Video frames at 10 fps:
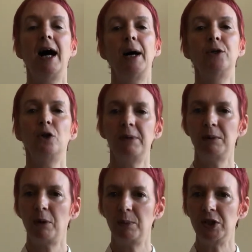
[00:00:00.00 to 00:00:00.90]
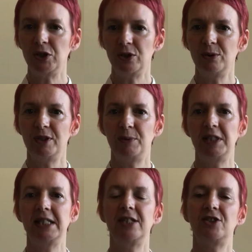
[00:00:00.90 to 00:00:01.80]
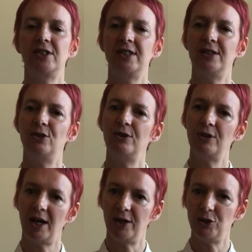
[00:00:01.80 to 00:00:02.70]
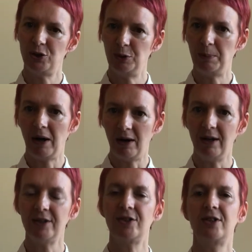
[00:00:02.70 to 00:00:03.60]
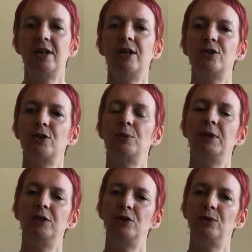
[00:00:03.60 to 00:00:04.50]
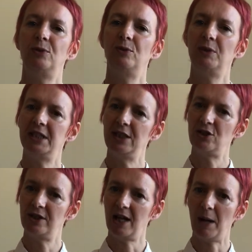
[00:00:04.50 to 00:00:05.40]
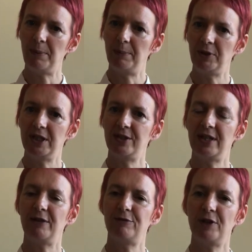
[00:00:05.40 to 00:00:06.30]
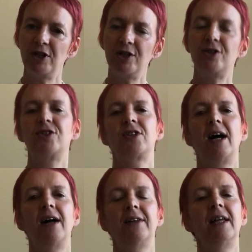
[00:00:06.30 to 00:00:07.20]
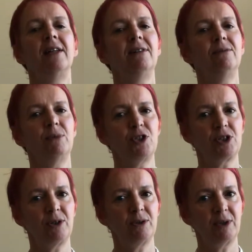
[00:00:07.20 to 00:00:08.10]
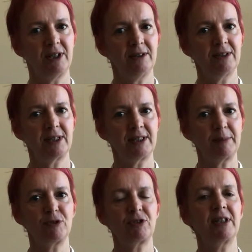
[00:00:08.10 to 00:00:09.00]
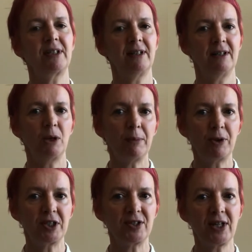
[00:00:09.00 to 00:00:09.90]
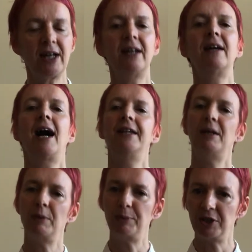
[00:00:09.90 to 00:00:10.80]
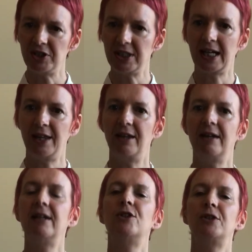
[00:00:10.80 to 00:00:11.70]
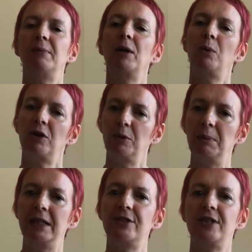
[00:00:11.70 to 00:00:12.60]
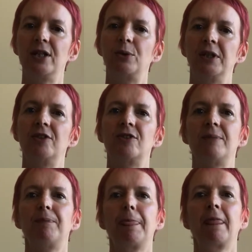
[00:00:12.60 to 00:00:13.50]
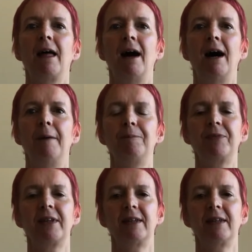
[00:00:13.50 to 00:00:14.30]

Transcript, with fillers: uh, normally what we do is we teach it in uh, two parts so we do we teach the upper body set first and then we show and demonstrate the lower body set and then we put it together to make one complete sequence um,